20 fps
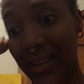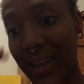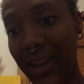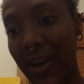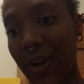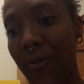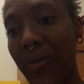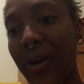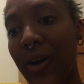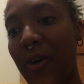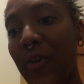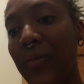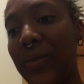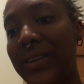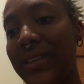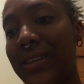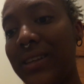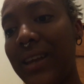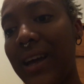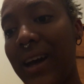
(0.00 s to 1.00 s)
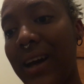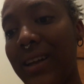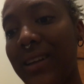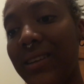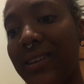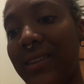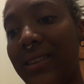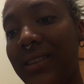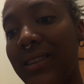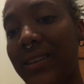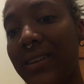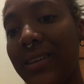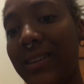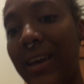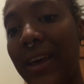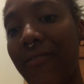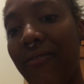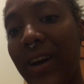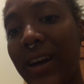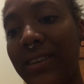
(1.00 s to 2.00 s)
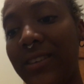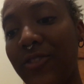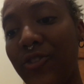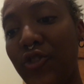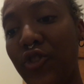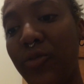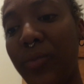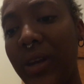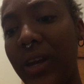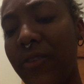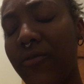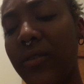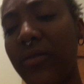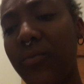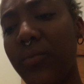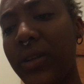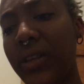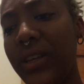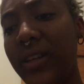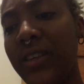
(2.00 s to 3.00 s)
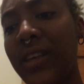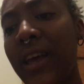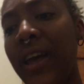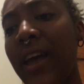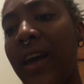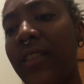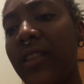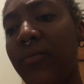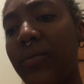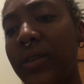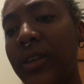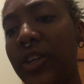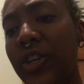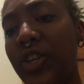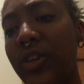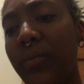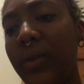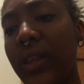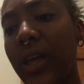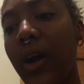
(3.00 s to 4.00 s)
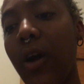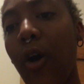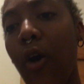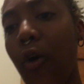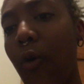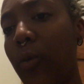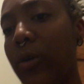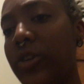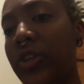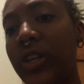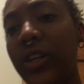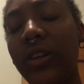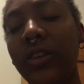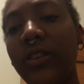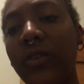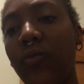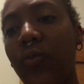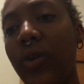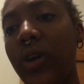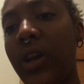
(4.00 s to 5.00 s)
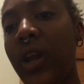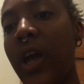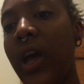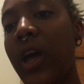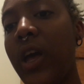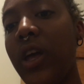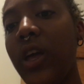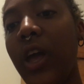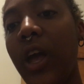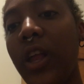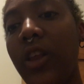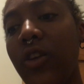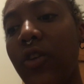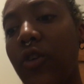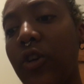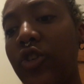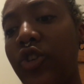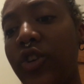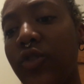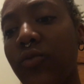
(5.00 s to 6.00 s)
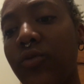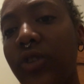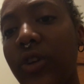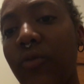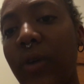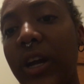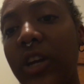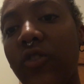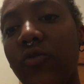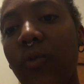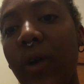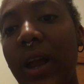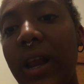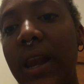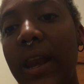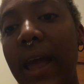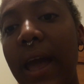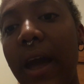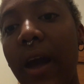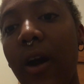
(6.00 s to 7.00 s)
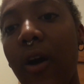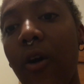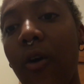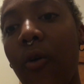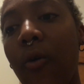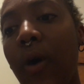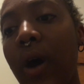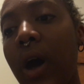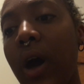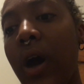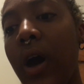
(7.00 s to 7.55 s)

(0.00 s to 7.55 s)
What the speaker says: like, going home is not the advice that you should be getting from the police. The police should be like, oh, we're sending someone in your general direction right now.